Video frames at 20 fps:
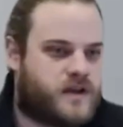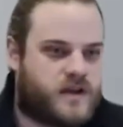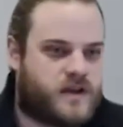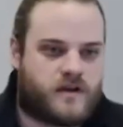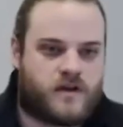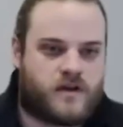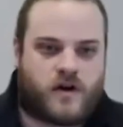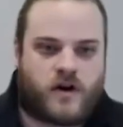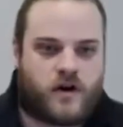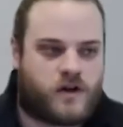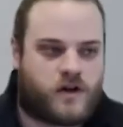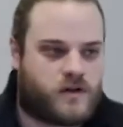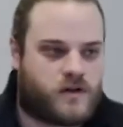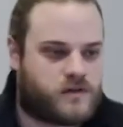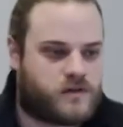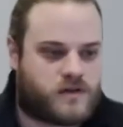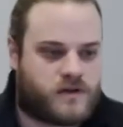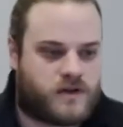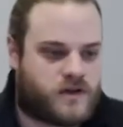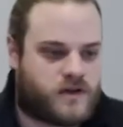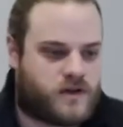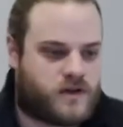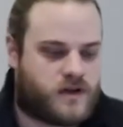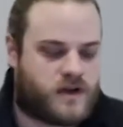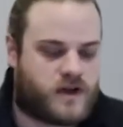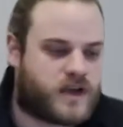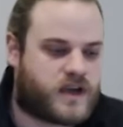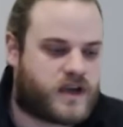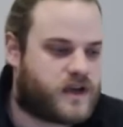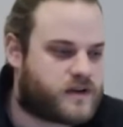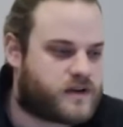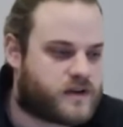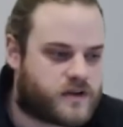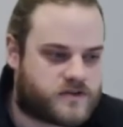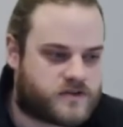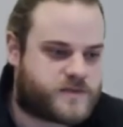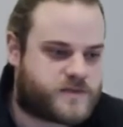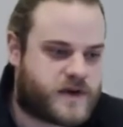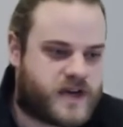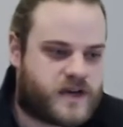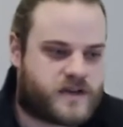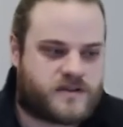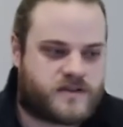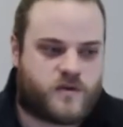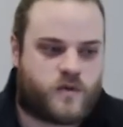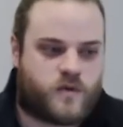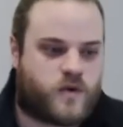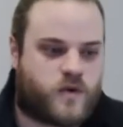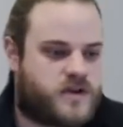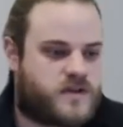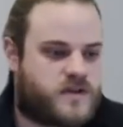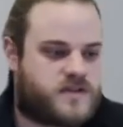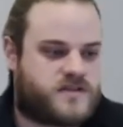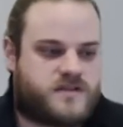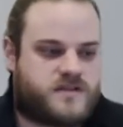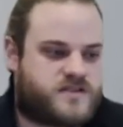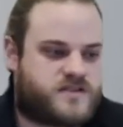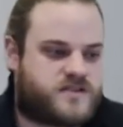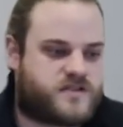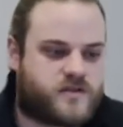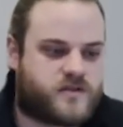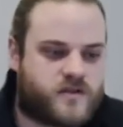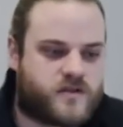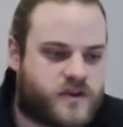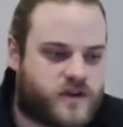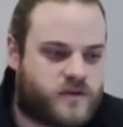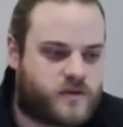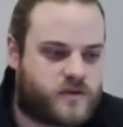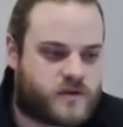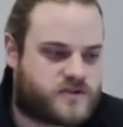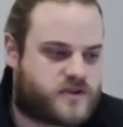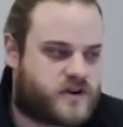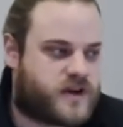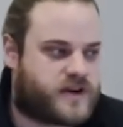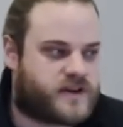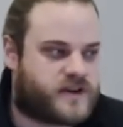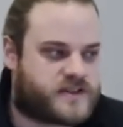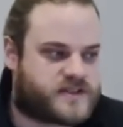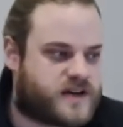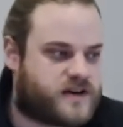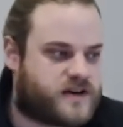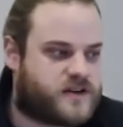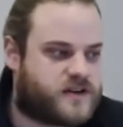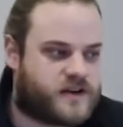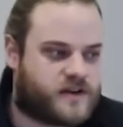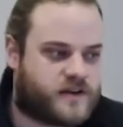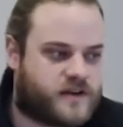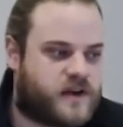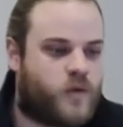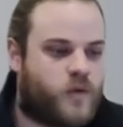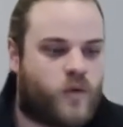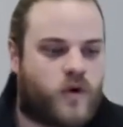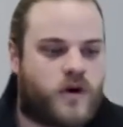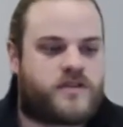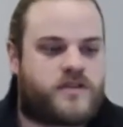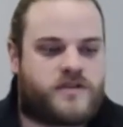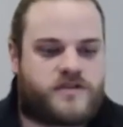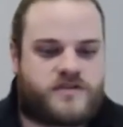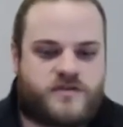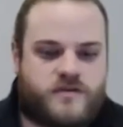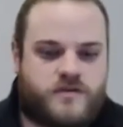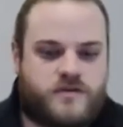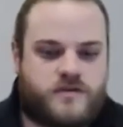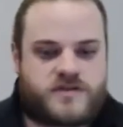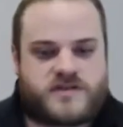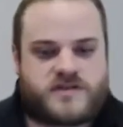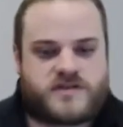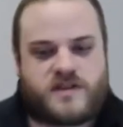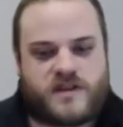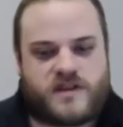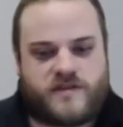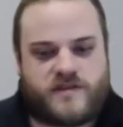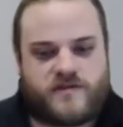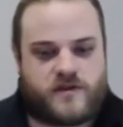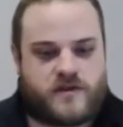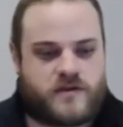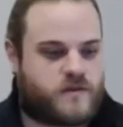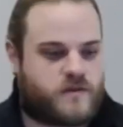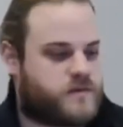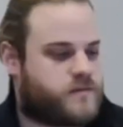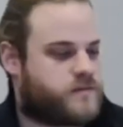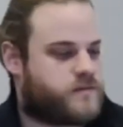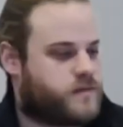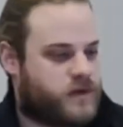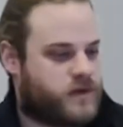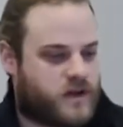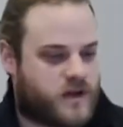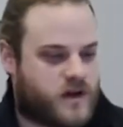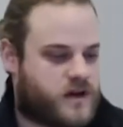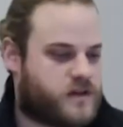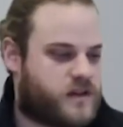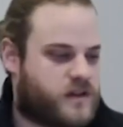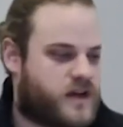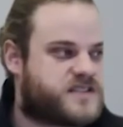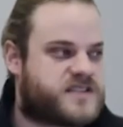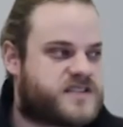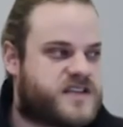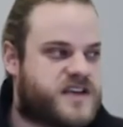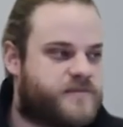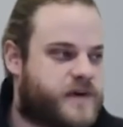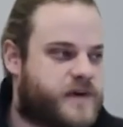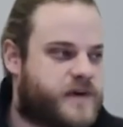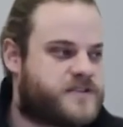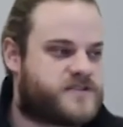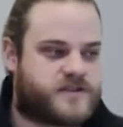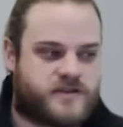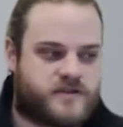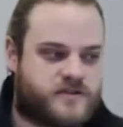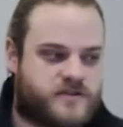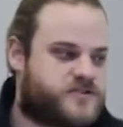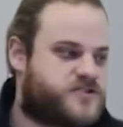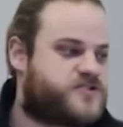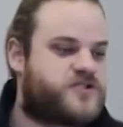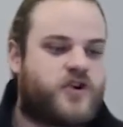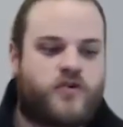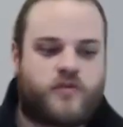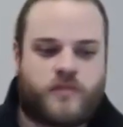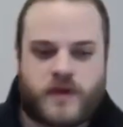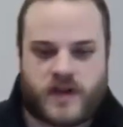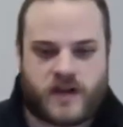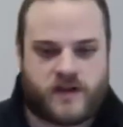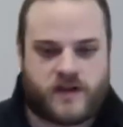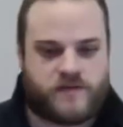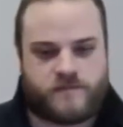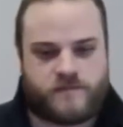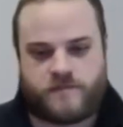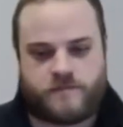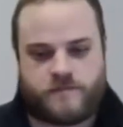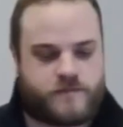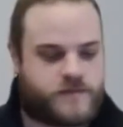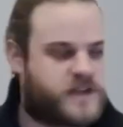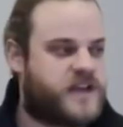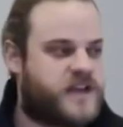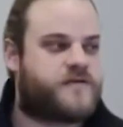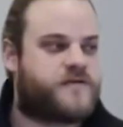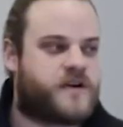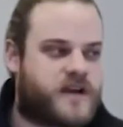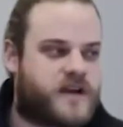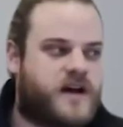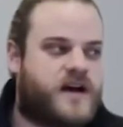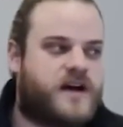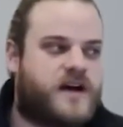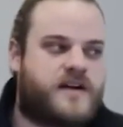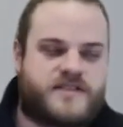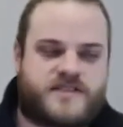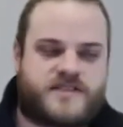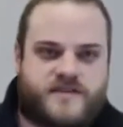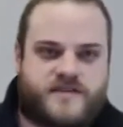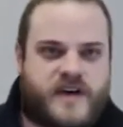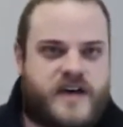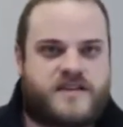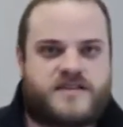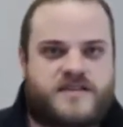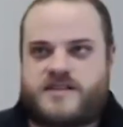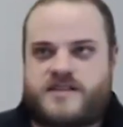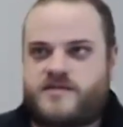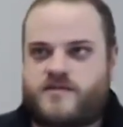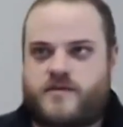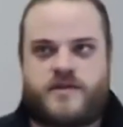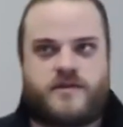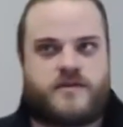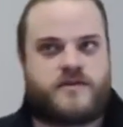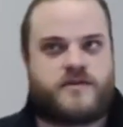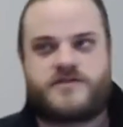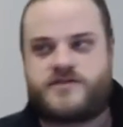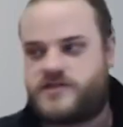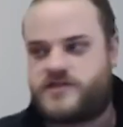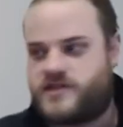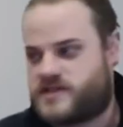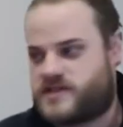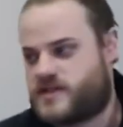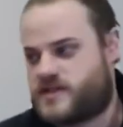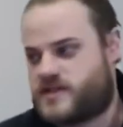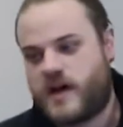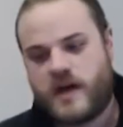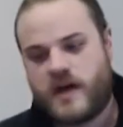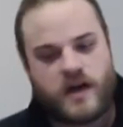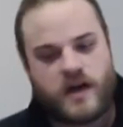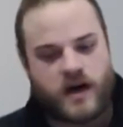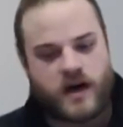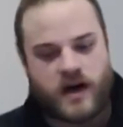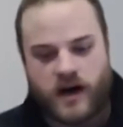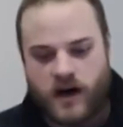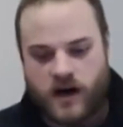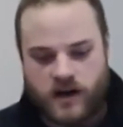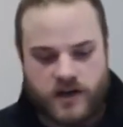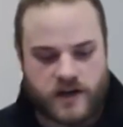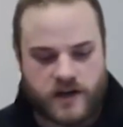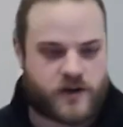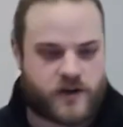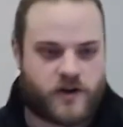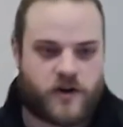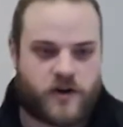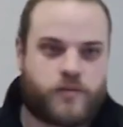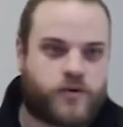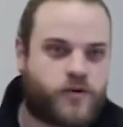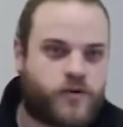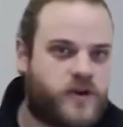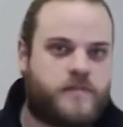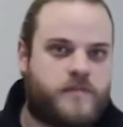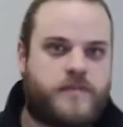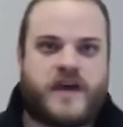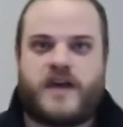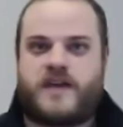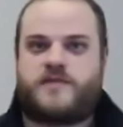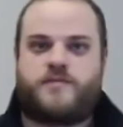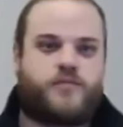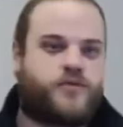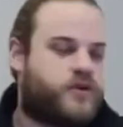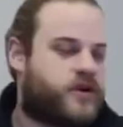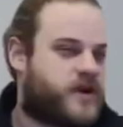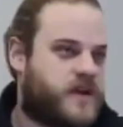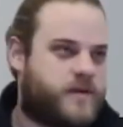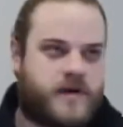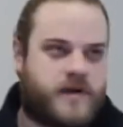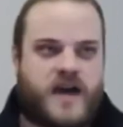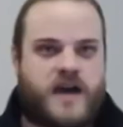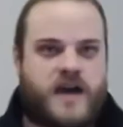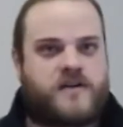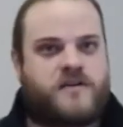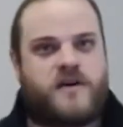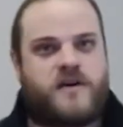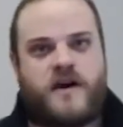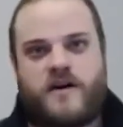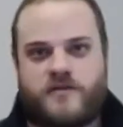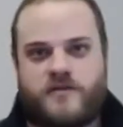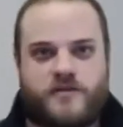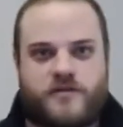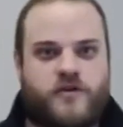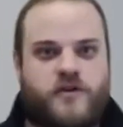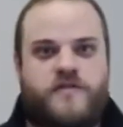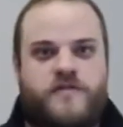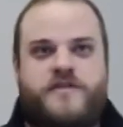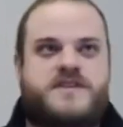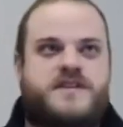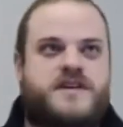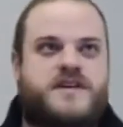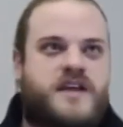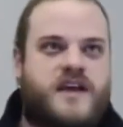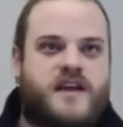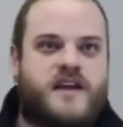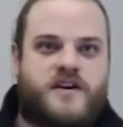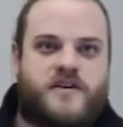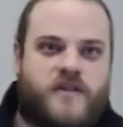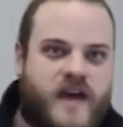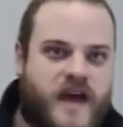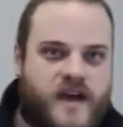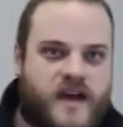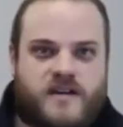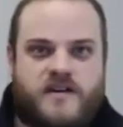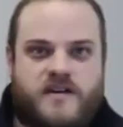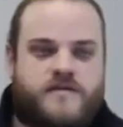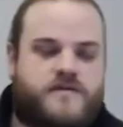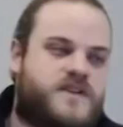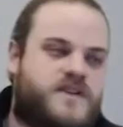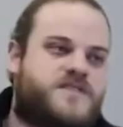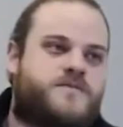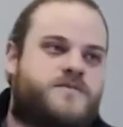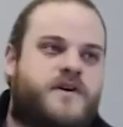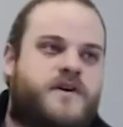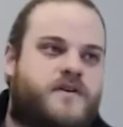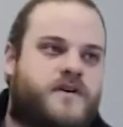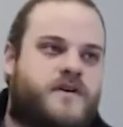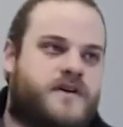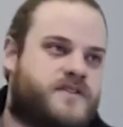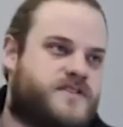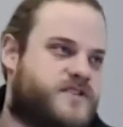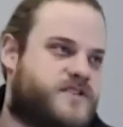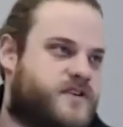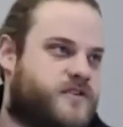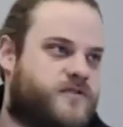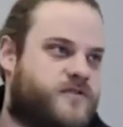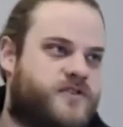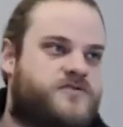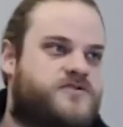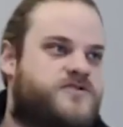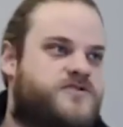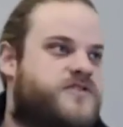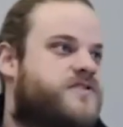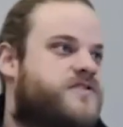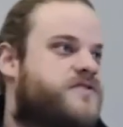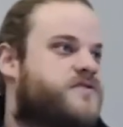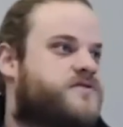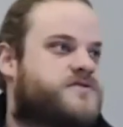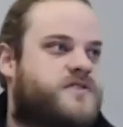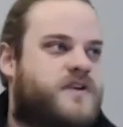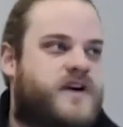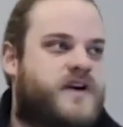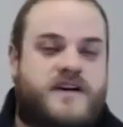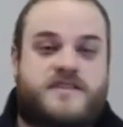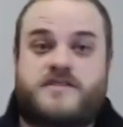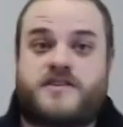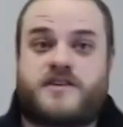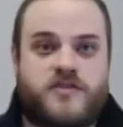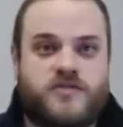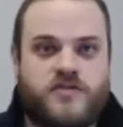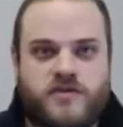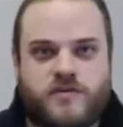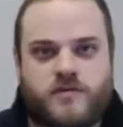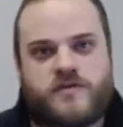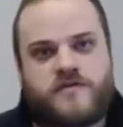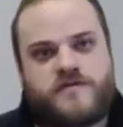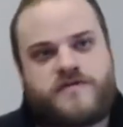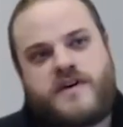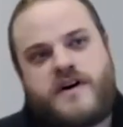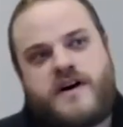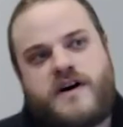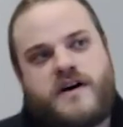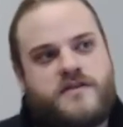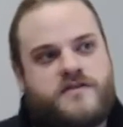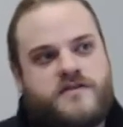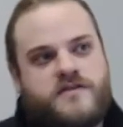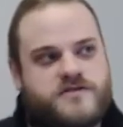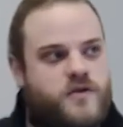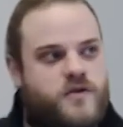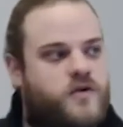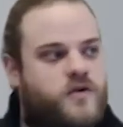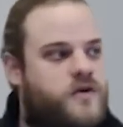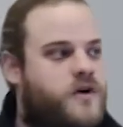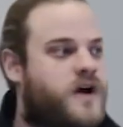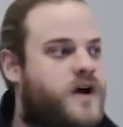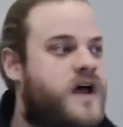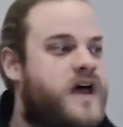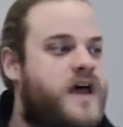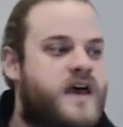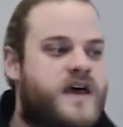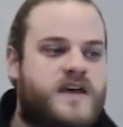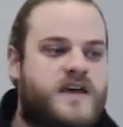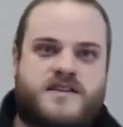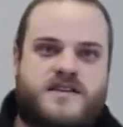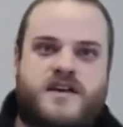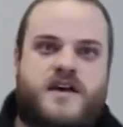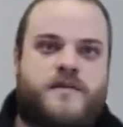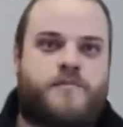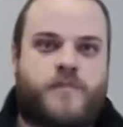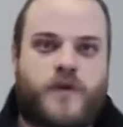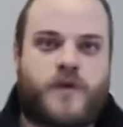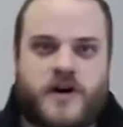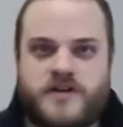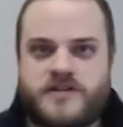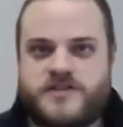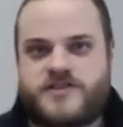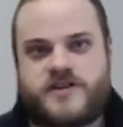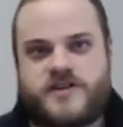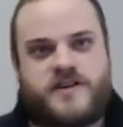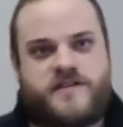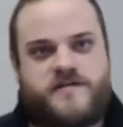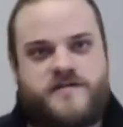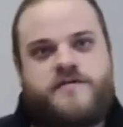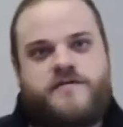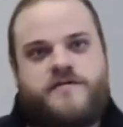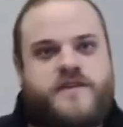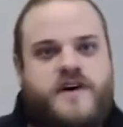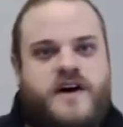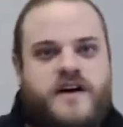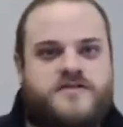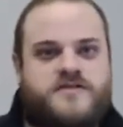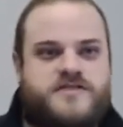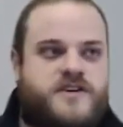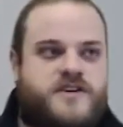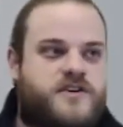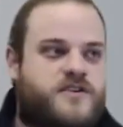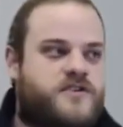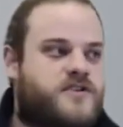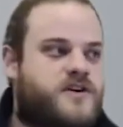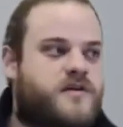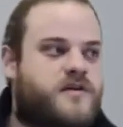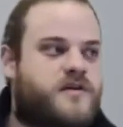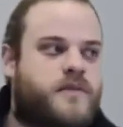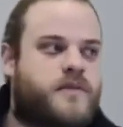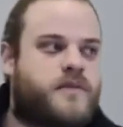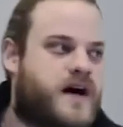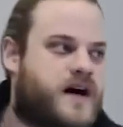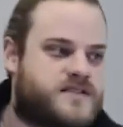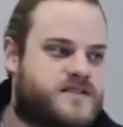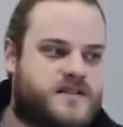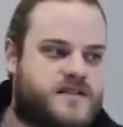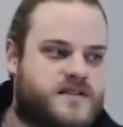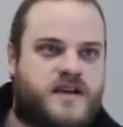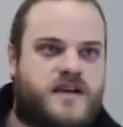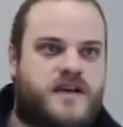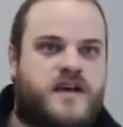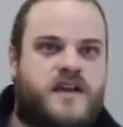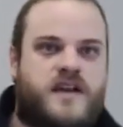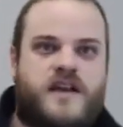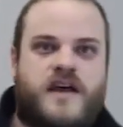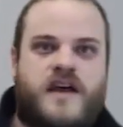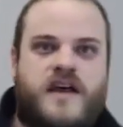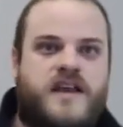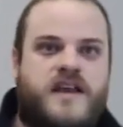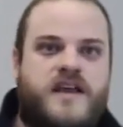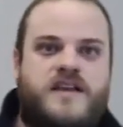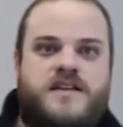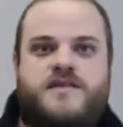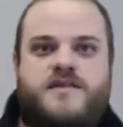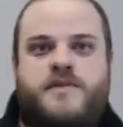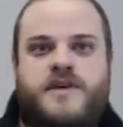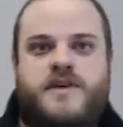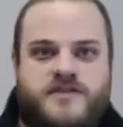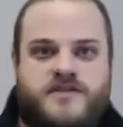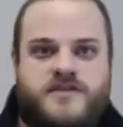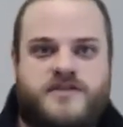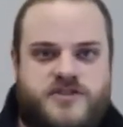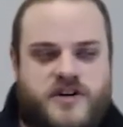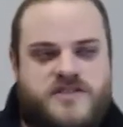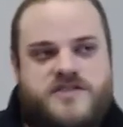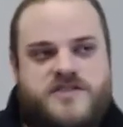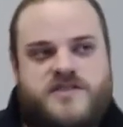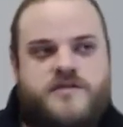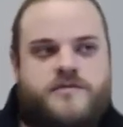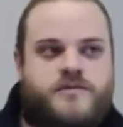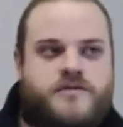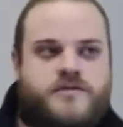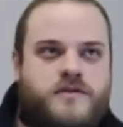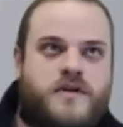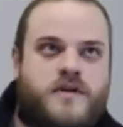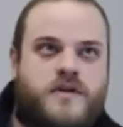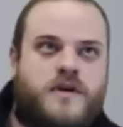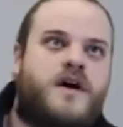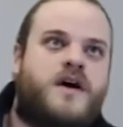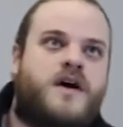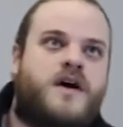it all again goes back to what is the story we're trying to tell, and what are the tools delivered. Like Steve mentioned, there's so many different kinds of assets, whether it's just a pre-baked pretty background, or if it's an interactive experience. Usually those are executable files, or is it a bunch of different files that you're compositing and need to be adjustable